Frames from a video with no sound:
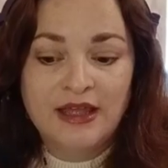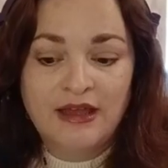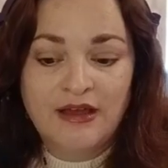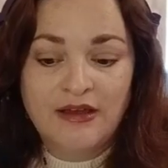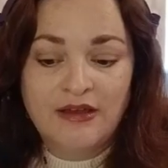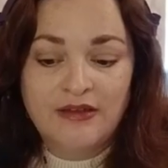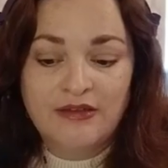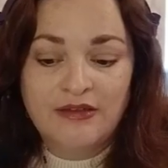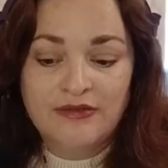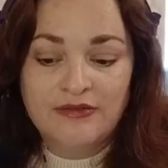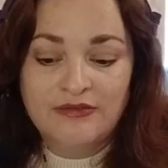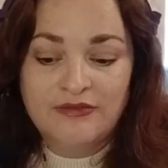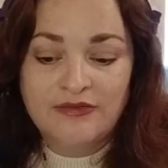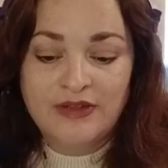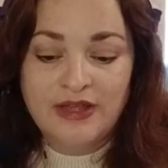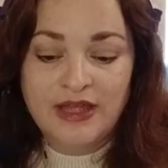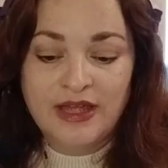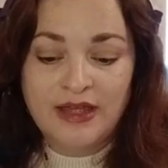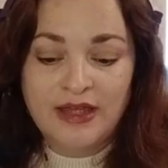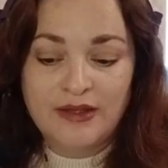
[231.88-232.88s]
of
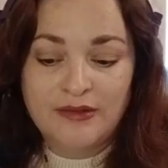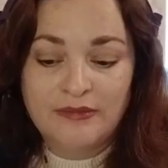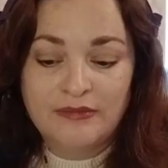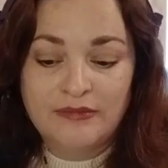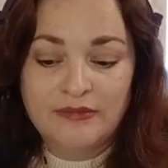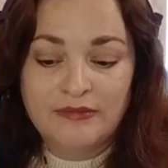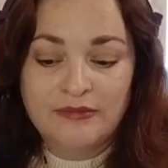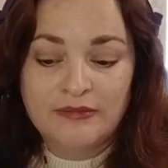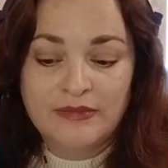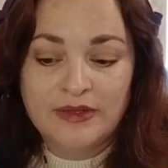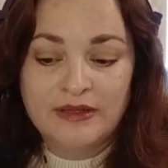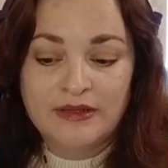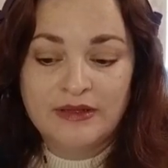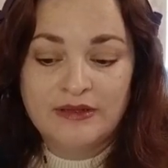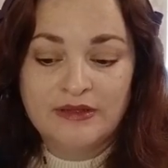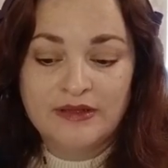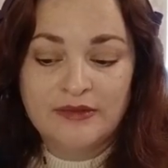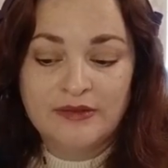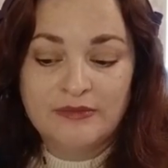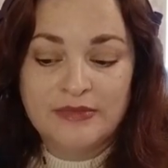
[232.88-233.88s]

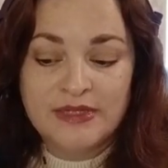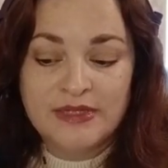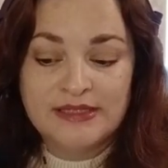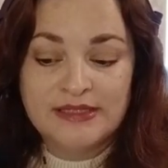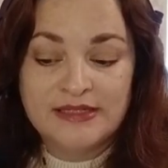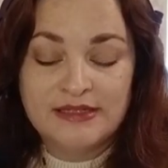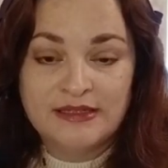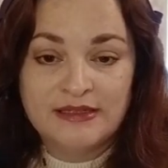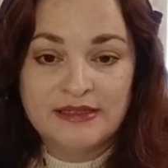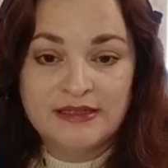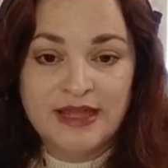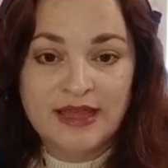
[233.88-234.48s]
the missing